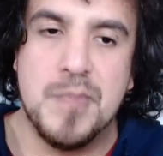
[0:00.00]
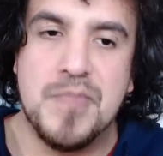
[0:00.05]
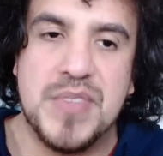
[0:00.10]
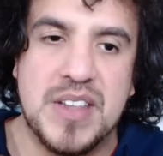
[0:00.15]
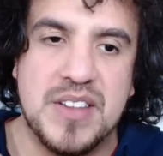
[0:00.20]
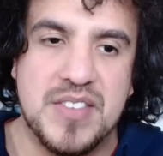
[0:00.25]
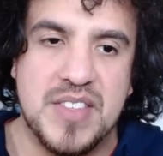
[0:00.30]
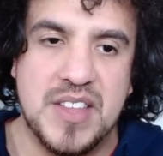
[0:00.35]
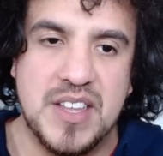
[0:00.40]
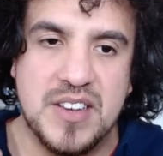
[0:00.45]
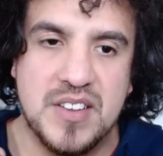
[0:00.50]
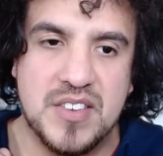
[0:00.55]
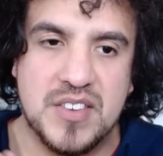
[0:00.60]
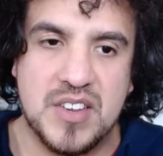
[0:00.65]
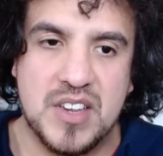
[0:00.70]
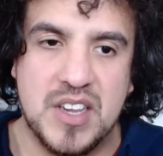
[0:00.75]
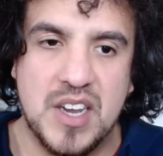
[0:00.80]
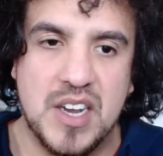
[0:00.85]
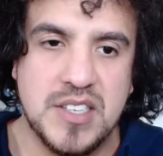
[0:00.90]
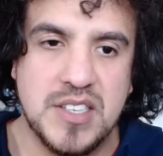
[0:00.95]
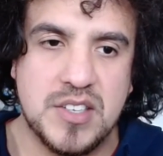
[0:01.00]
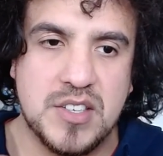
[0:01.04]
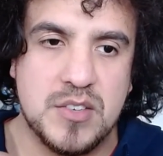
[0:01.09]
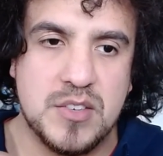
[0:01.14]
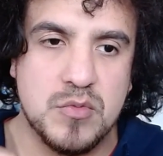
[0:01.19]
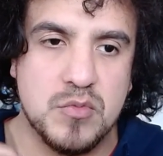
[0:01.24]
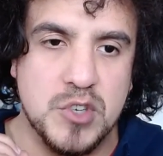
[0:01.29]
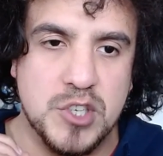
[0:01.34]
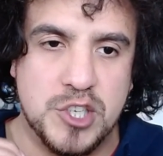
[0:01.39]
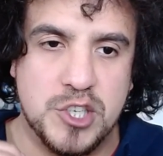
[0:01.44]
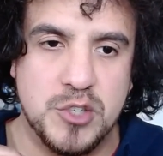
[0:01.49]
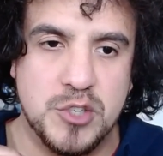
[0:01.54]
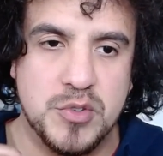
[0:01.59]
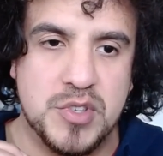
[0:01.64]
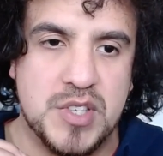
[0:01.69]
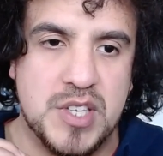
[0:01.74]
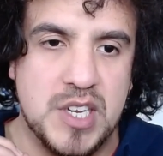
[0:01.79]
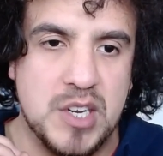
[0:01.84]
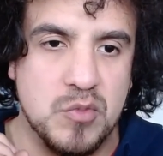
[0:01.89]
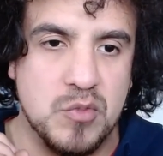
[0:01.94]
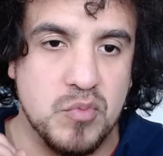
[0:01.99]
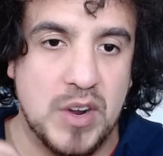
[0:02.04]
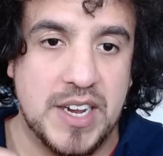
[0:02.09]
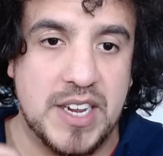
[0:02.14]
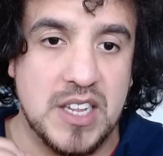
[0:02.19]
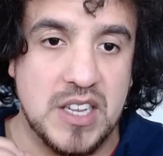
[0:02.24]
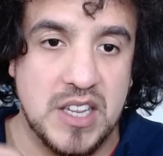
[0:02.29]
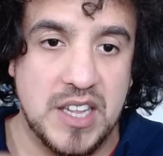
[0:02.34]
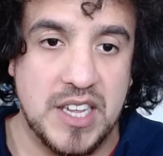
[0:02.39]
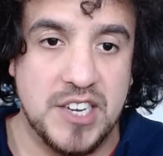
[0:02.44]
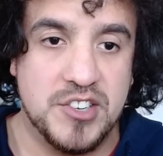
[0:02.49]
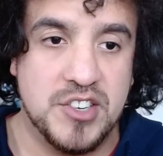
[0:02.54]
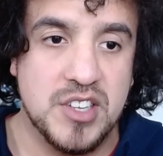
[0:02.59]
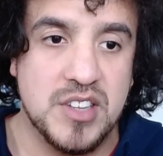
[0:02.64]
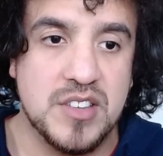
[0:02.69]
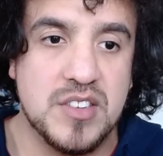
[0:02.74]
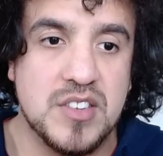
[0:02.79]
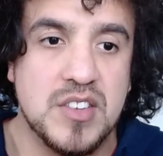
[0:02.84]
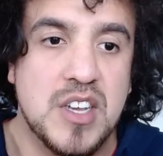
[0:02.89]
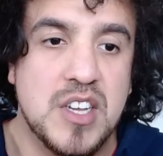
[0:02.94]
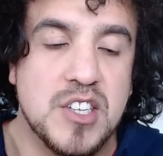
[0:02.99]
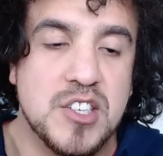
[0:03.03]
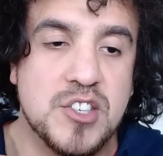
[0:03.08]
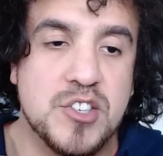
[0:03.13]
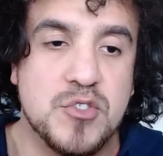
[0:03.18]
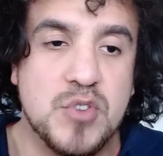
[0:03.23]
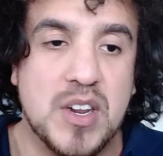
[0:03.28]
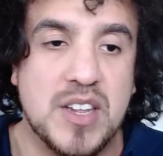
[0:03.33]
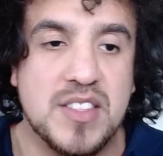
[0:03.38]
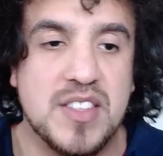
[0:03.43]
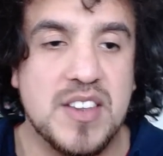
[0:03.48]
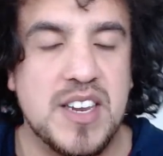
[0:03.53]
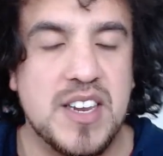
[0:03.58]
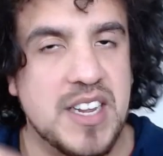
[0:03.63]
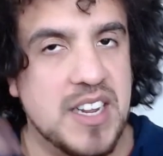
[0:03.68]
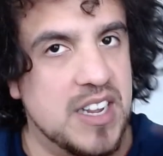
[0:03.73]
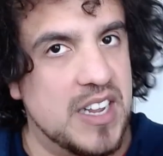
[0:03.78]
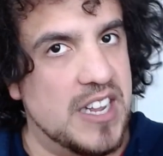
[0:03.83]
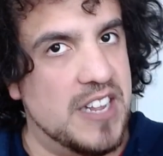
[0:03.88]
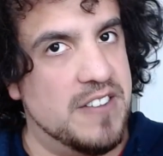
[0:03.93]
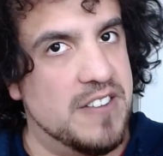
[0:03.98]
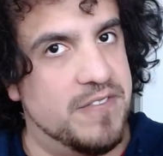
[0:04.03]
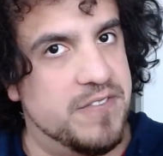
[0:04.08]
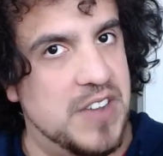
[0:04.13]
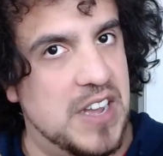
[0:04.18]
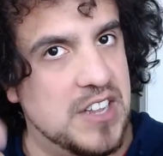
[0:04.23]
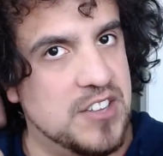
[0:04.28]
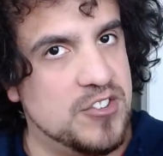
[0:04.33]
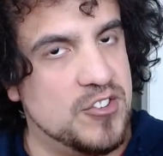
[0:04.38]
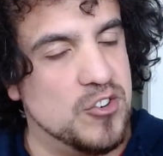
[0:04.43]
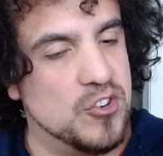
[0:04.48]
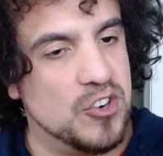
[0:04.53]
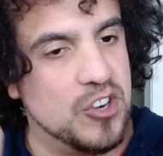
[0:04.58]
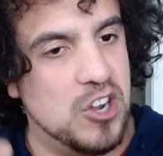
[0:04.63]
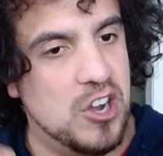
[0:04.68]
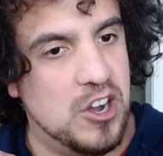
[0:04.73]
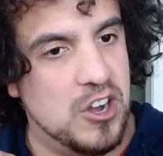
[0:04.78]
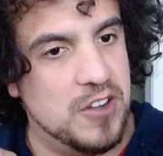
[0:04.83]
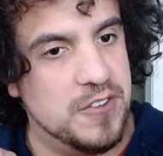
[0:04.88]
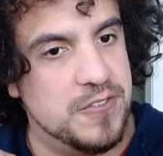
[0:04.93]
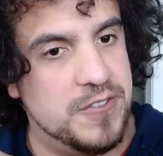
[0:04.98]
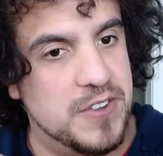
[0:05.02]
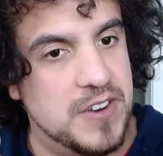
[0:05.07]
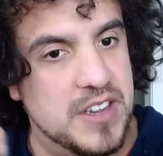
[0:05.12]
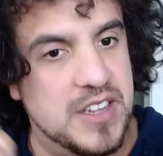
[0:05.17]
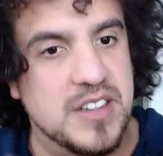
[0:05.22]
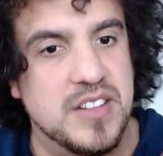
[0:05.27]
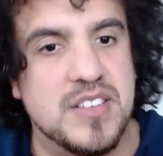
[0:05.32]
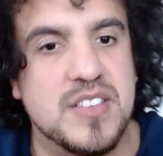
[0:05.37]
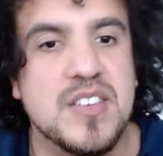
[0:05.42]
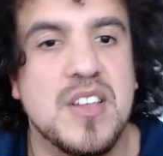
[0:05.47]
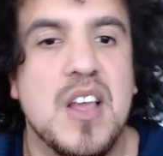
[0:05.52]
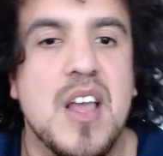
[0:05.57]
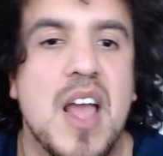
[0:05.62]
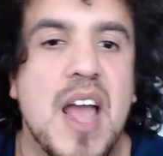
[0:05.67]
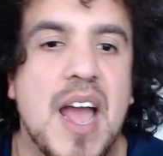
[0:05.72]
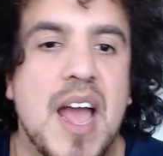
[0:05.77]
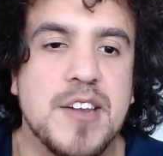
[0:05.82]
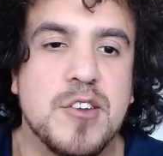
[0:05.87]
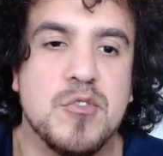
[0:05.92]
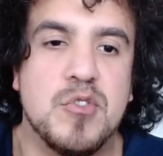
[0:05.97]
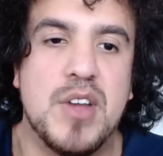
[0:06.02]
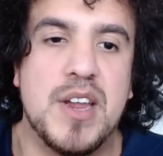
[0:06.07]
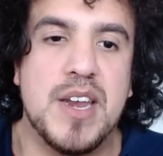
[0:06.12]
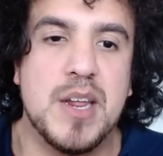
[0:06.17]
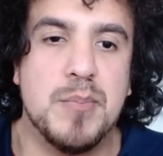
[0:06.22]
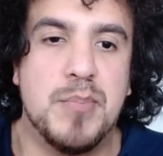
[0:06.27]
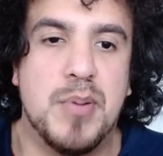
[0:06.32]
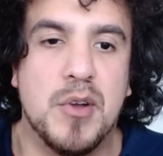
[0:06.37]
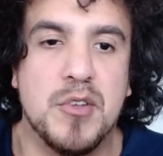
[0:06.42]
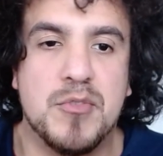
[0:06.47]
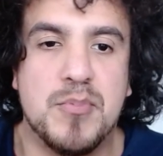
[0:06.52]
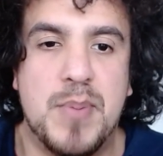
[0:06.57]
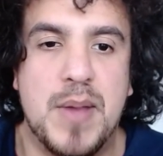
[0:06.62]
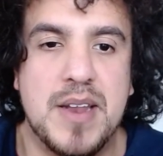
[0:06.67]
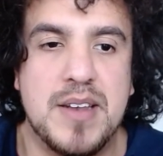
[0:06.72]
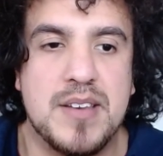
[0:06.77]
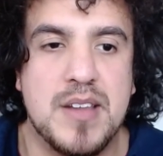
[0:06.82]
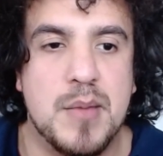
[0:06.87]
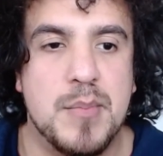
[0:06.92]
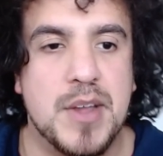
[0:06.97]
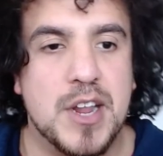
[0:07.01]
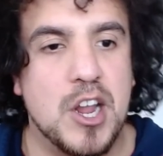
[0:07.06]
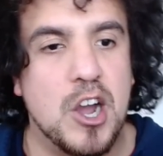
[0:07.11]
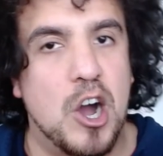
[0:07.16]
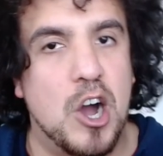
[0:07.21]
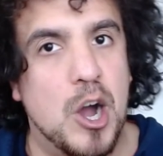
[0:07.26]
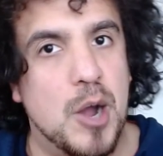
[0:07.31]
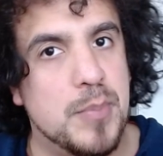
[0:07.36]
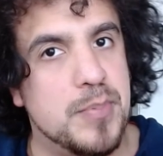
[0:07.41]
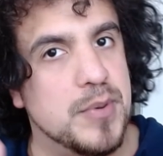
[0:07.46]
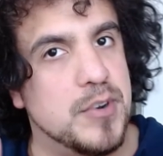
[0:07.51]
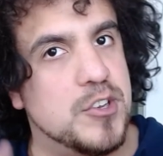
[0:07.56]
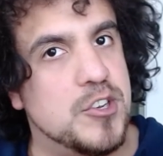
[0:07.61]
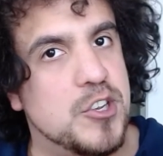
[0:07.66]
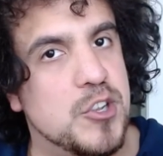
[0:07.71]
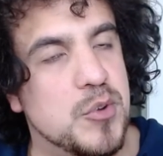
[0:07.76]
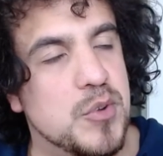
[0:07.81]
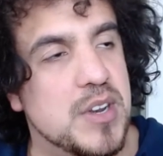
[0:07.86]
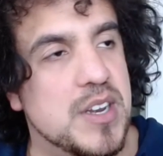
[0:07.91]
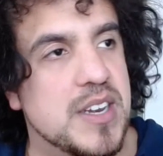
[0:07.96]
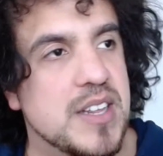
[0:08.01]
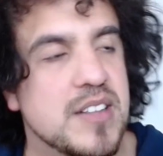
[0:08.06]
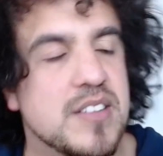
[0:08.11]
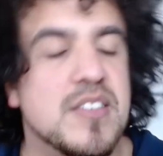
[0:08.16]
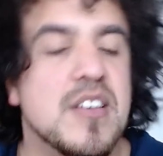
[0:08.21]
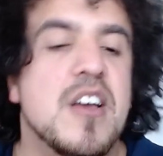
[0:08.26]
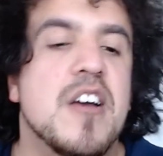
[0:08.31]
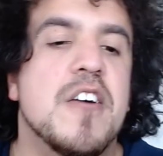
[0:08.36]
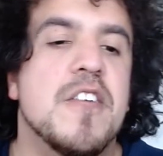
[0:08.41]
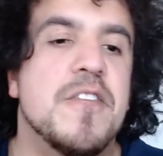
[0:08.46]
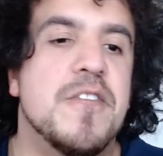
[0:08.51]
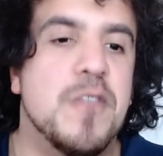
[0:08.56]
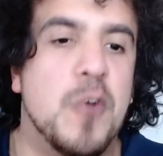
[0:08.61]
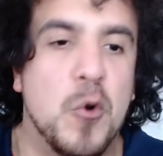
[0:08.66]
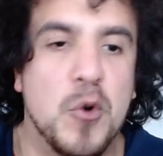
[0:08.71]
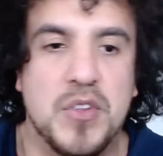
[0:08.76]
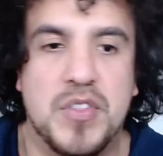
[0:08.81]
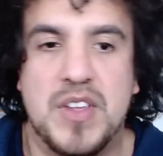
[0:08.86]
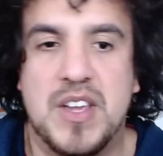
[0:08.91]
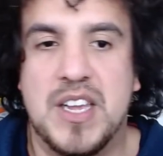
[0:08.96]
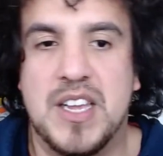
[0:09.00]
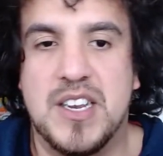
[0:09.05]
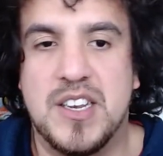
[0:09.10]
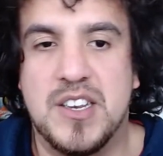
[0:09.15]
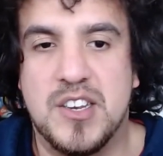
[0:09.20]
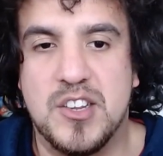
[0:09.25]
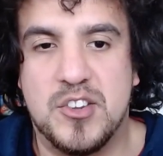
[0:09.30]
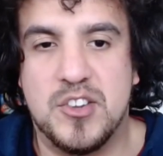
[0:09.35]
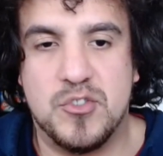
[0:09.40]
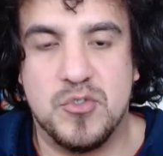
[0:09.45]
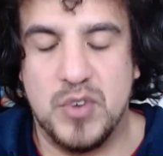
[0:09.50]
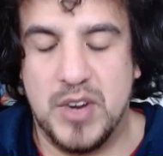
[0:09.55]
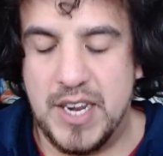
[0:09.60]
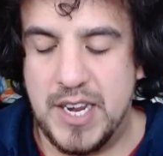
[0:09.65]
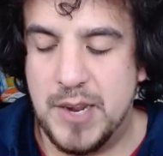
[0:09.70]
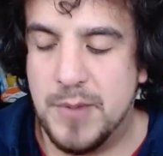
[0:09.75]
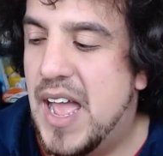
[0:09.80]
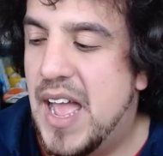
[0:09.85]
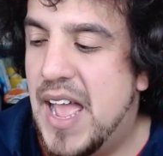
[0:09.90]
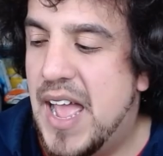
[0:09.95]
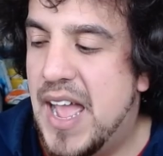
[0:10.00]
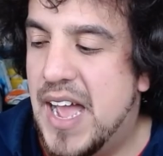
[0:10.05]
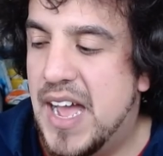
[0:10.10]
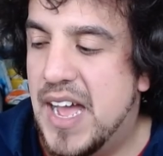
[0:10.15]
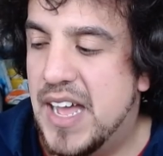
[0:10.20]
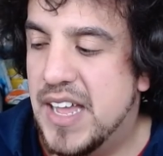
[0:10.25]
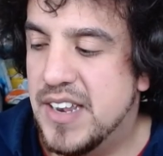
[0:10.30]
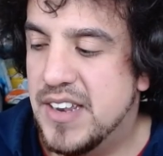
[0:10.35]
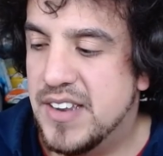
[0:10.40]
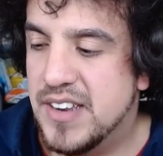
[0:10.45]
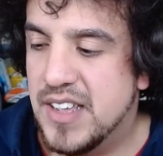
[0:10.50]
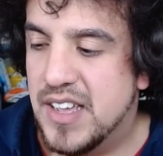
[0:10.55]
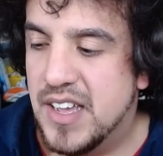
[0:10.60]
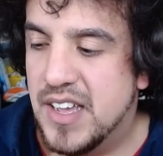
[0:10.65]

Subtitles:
is they discussed reducing regulations, strengthening investor confidence, and creating post-pandemic opportunities for the industry. And